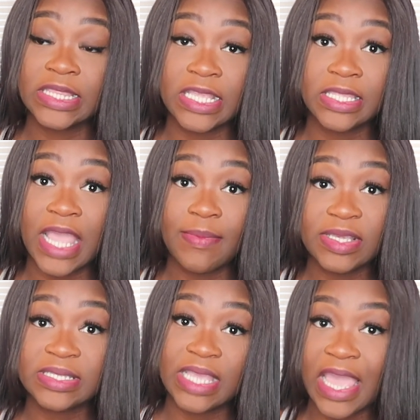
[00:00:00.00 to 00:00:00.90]
then that
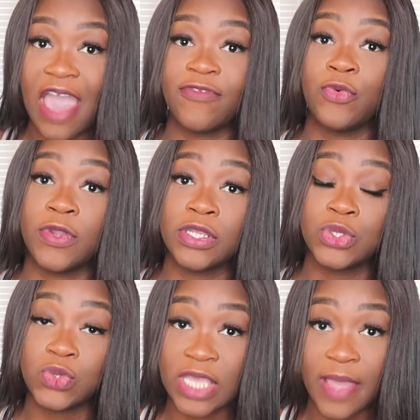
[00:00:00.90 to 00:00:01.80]
means they have to work
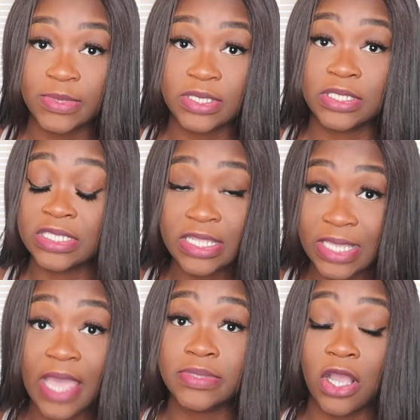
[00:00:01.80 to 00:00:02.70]
10
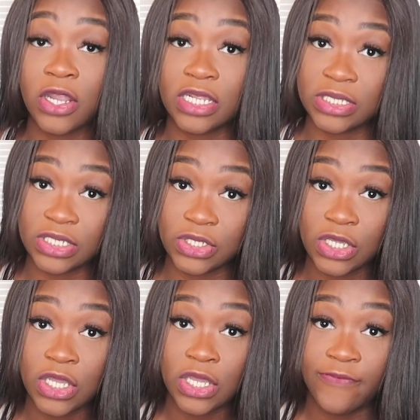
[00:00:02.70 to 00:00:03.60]
times harder
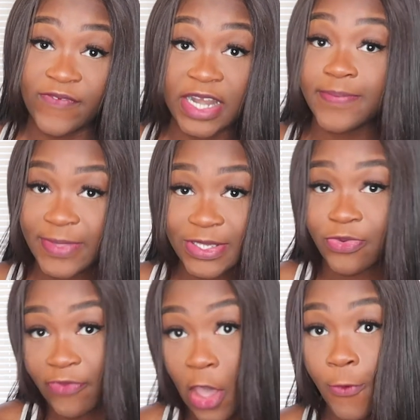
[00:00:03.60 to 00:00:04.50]
to find a
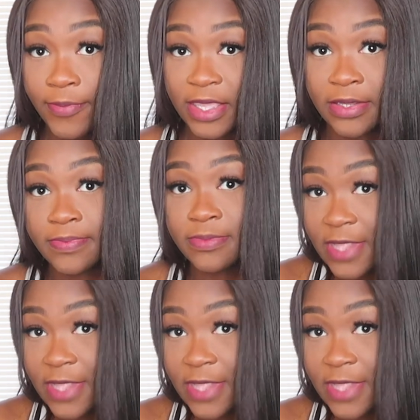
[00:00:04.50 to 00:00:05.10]
place without me,